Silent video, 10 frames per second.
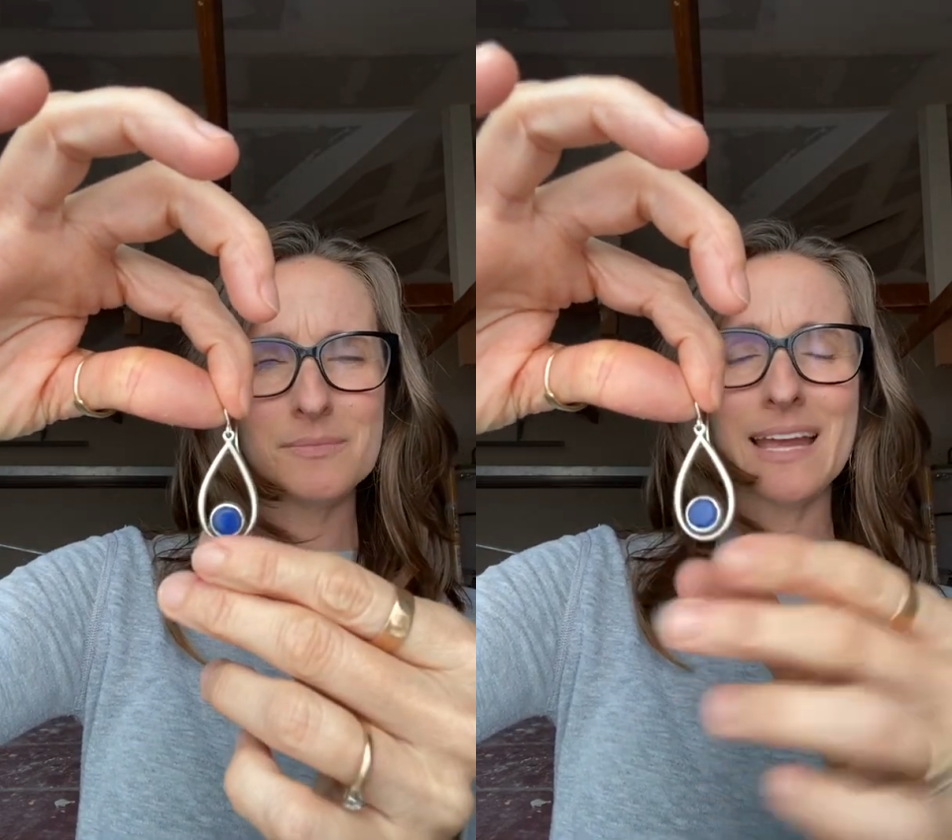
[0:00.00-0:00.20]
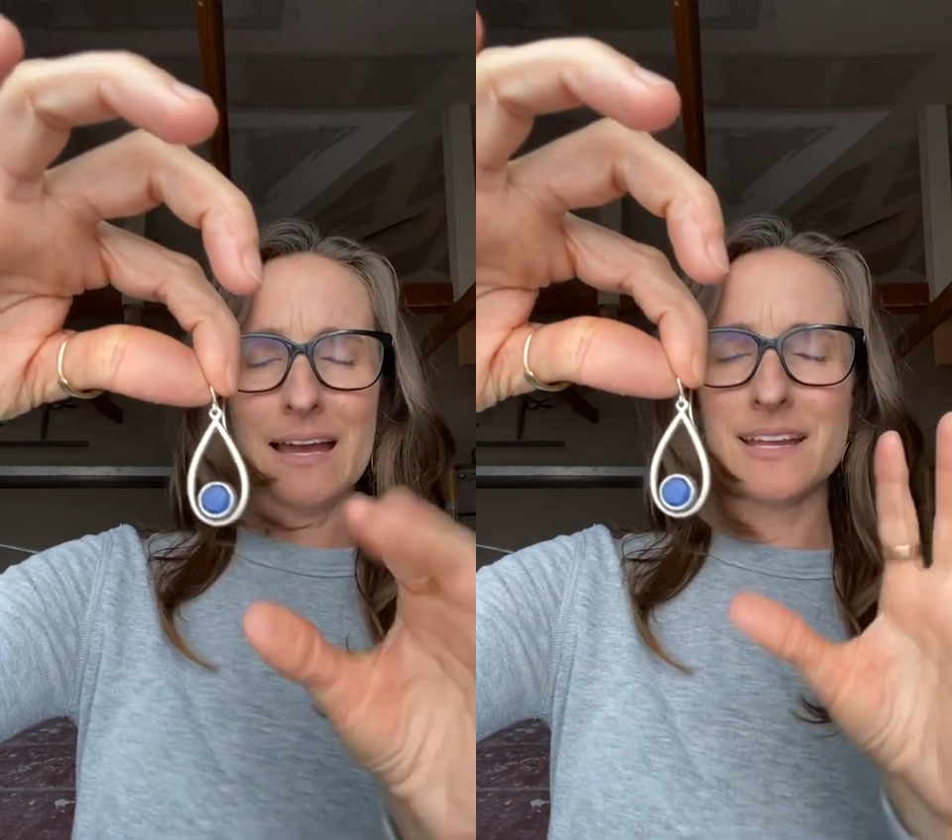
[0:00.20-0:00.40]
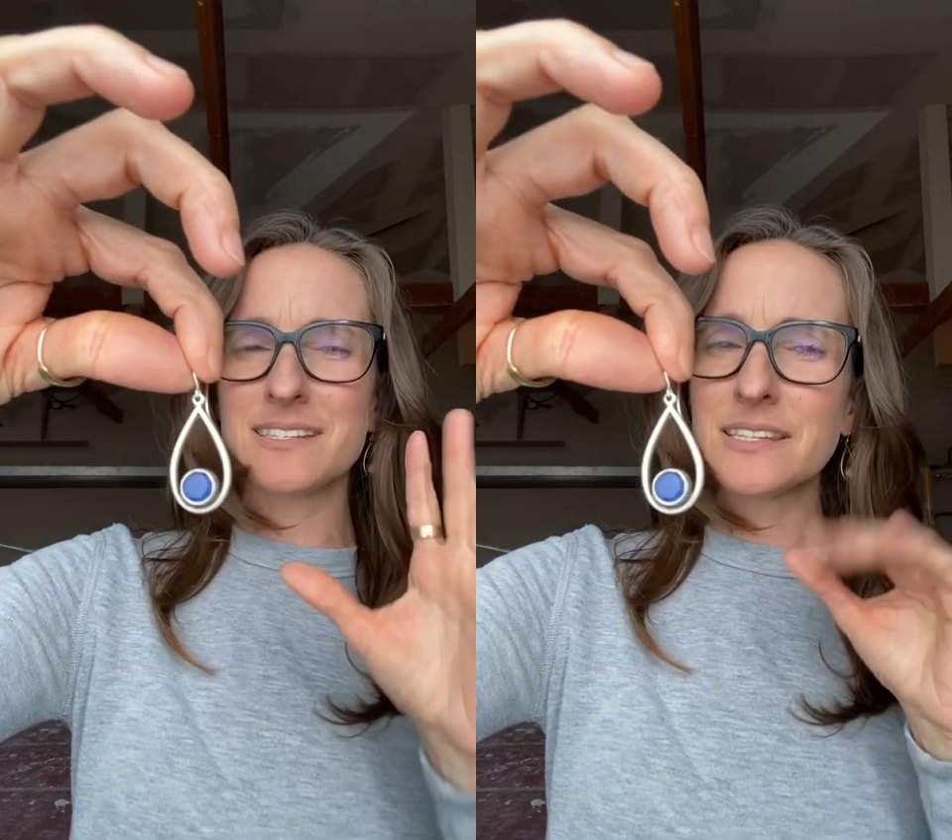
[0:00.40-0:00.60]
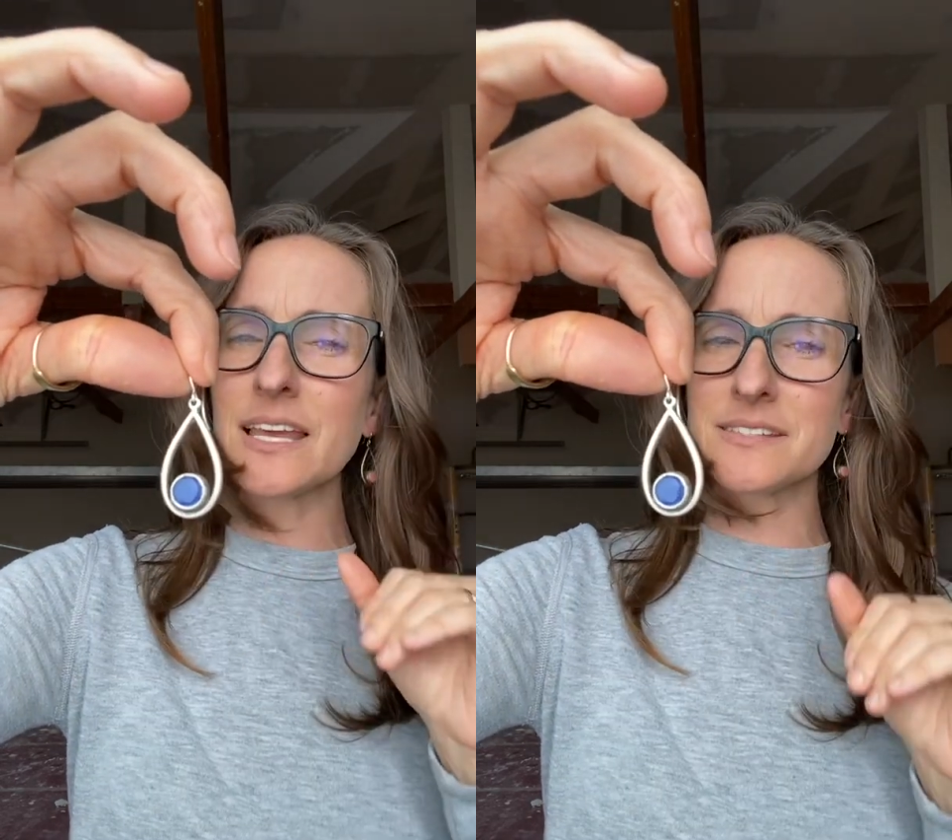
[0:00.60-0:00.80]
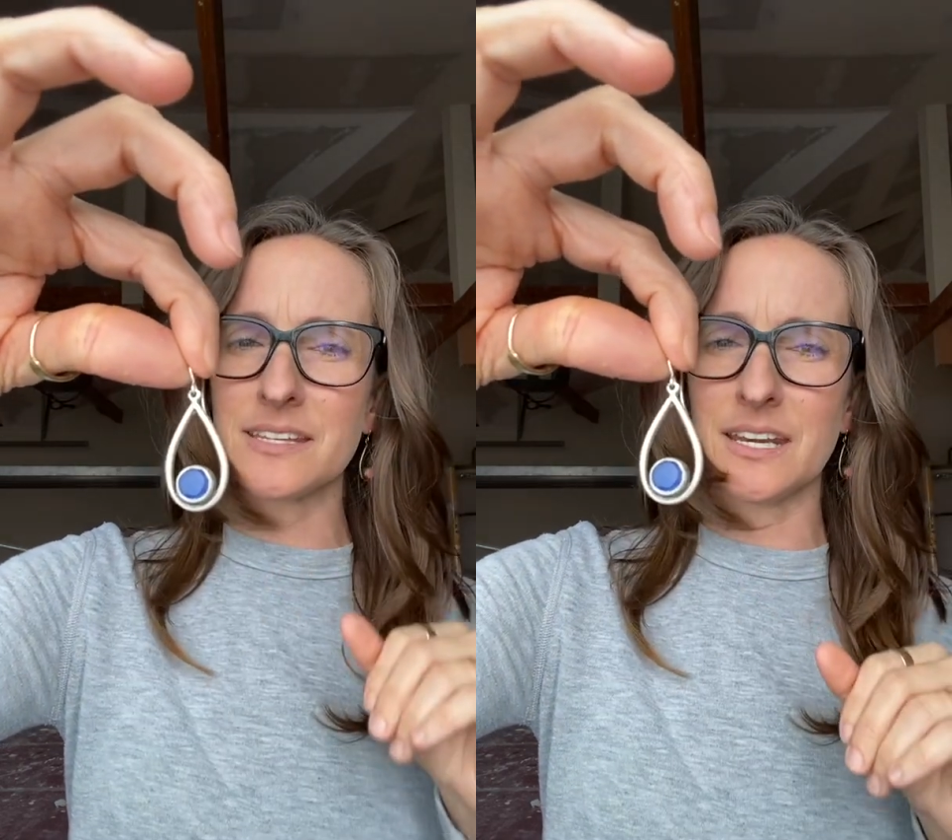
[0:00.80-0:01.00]
It's
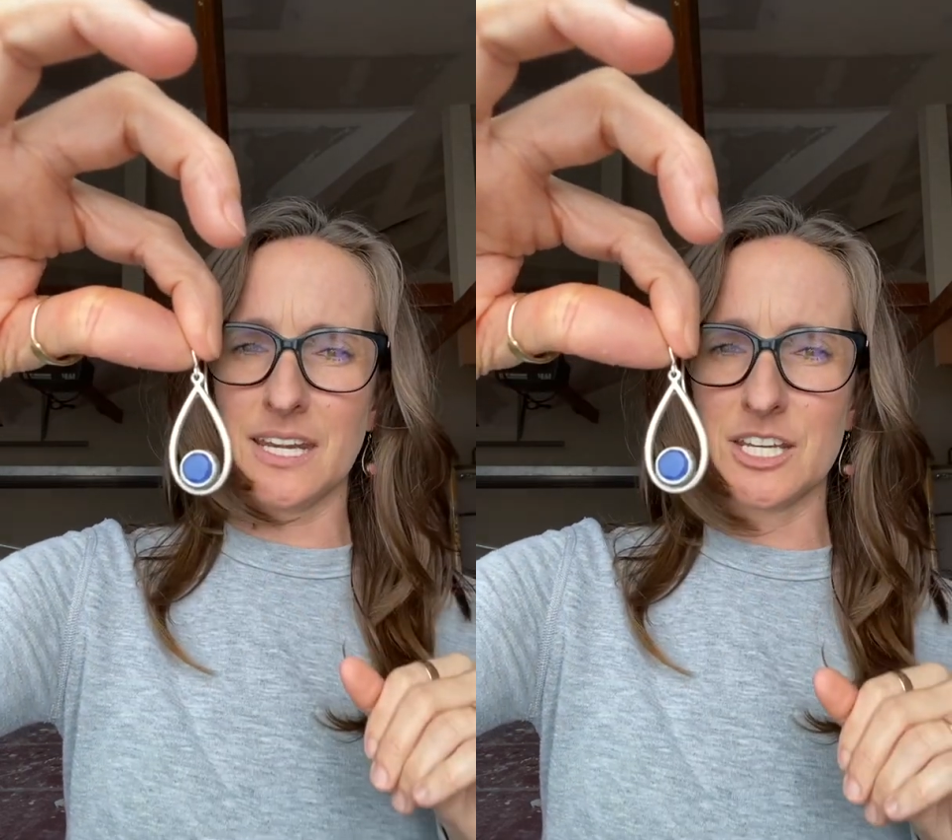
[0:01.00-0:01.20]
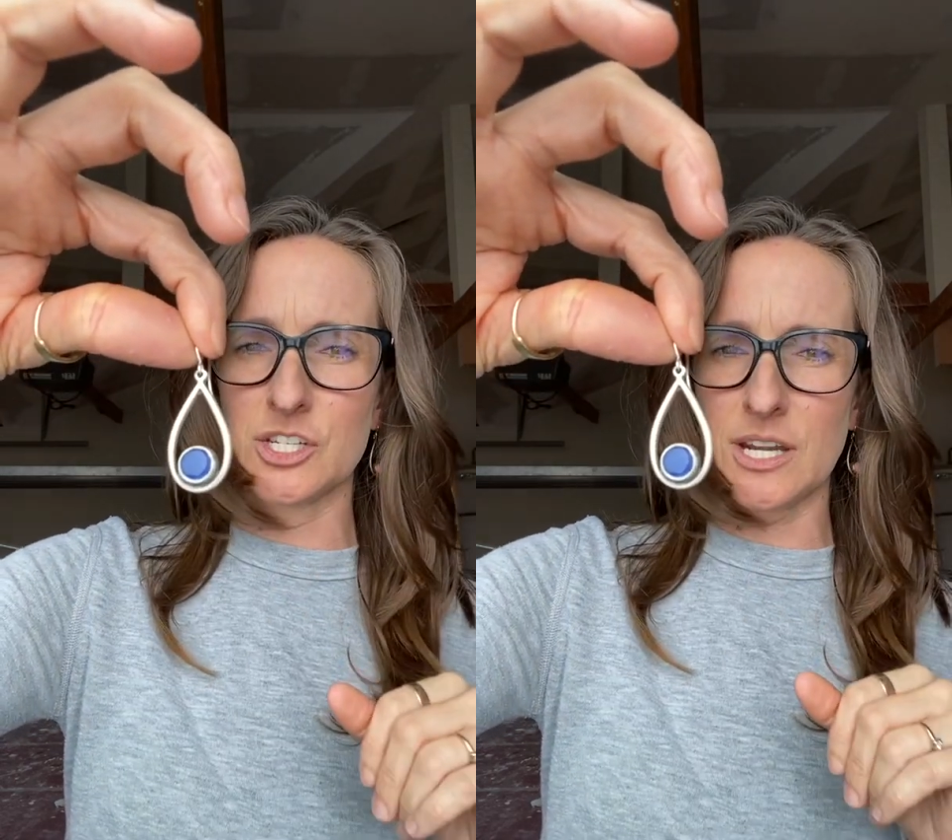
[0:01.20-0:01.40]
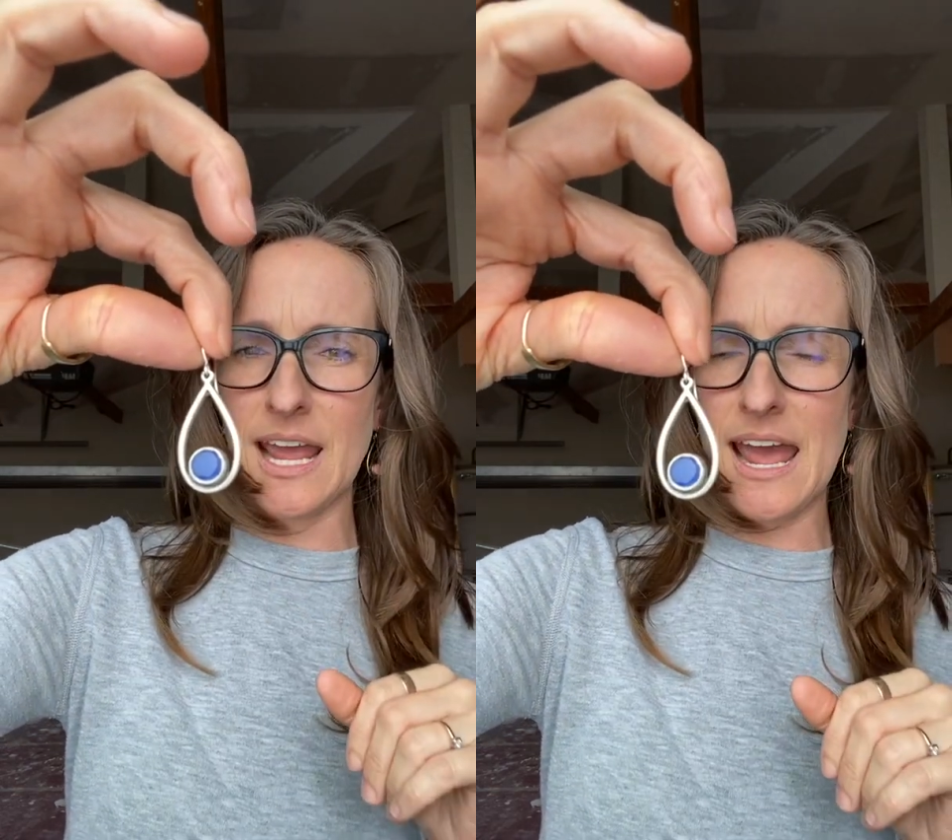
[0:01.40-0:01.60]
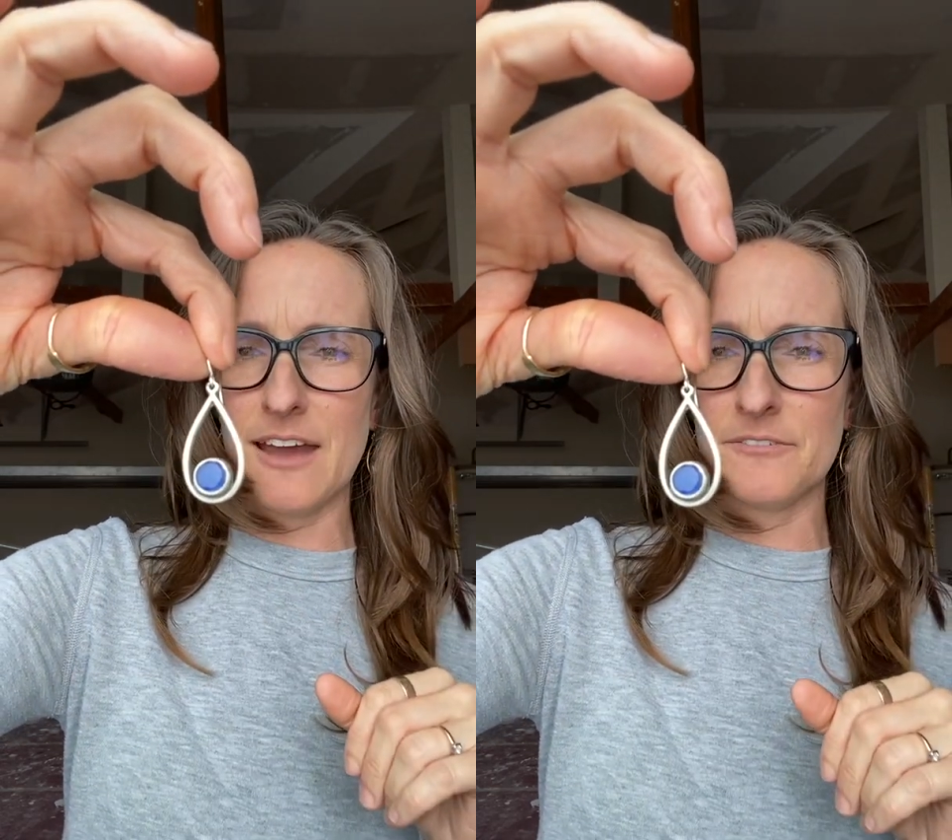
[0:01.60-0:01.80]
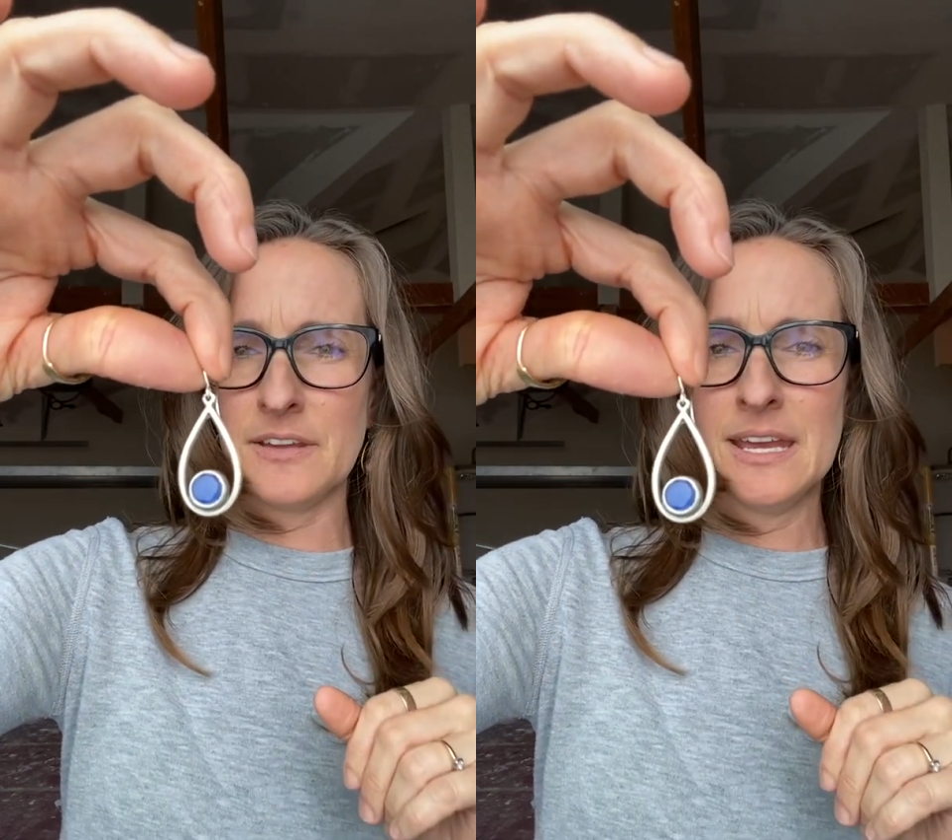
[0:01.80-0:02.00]
less than 1.5
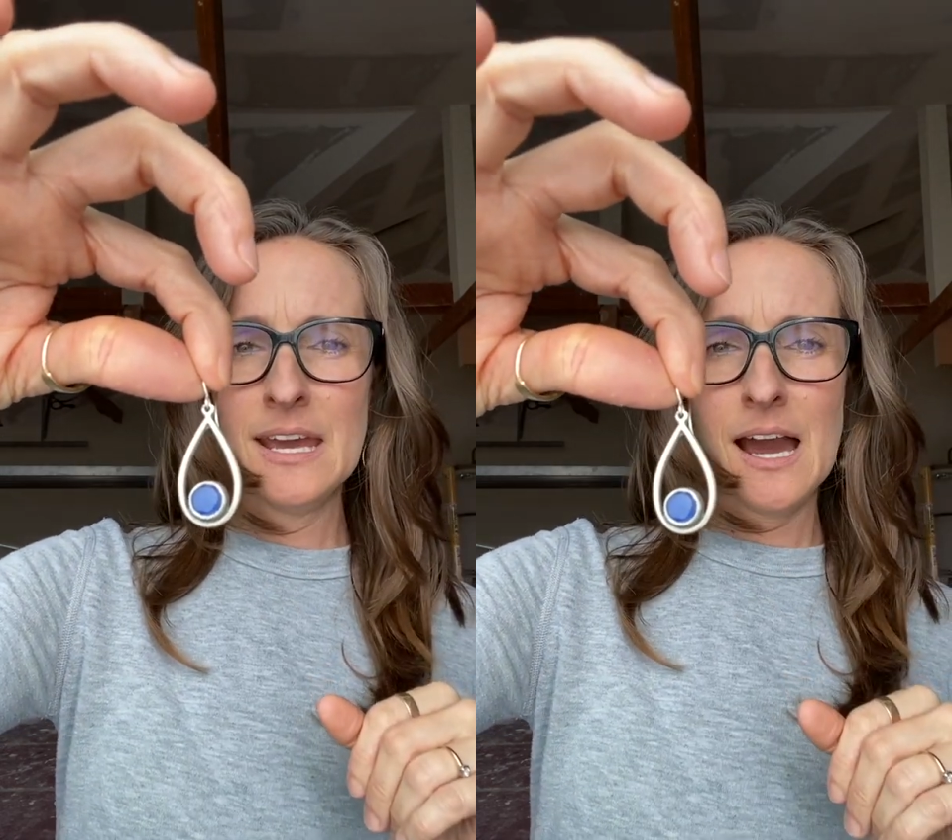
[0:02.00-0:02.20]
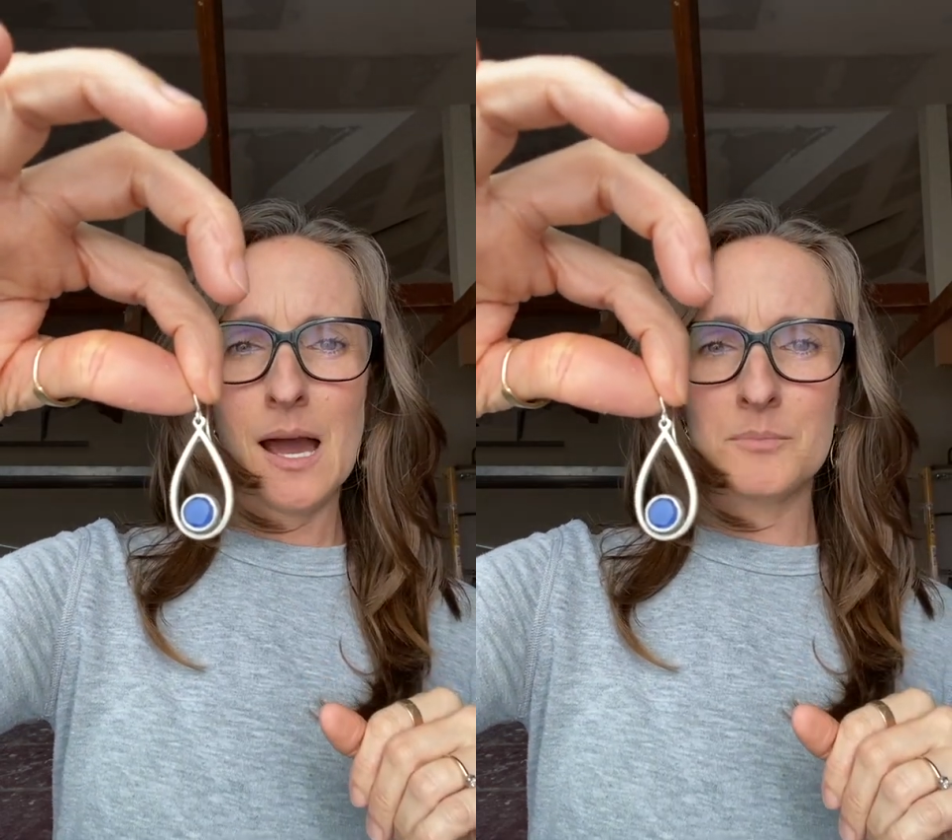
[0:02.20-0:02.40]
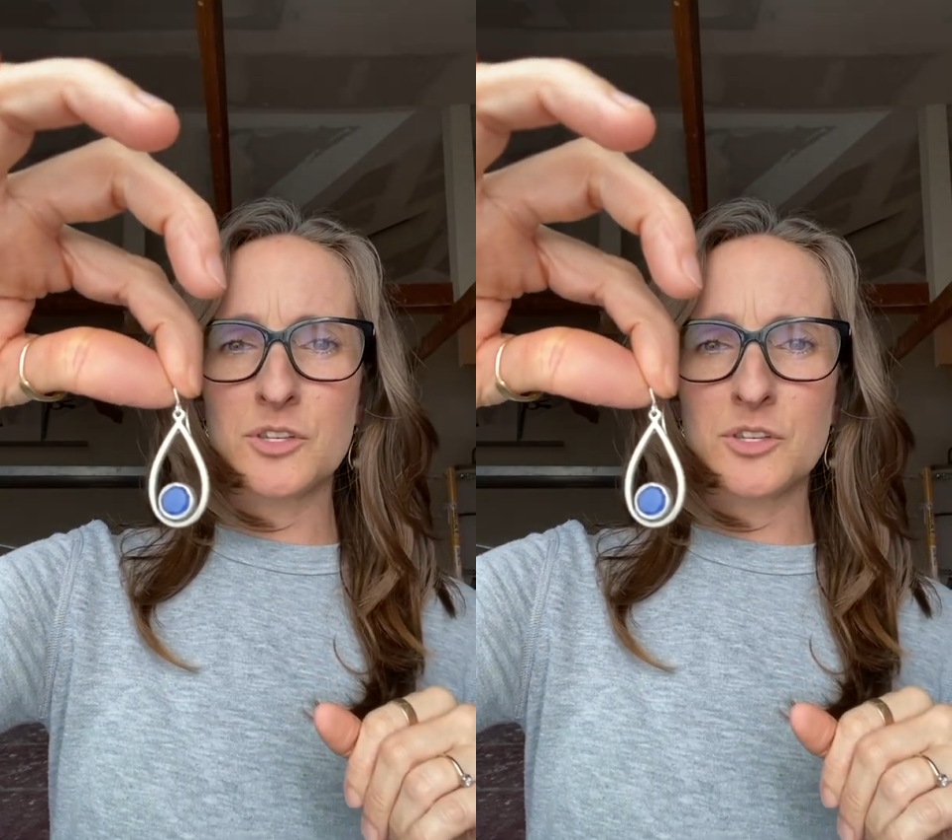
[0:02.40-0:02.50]
inches.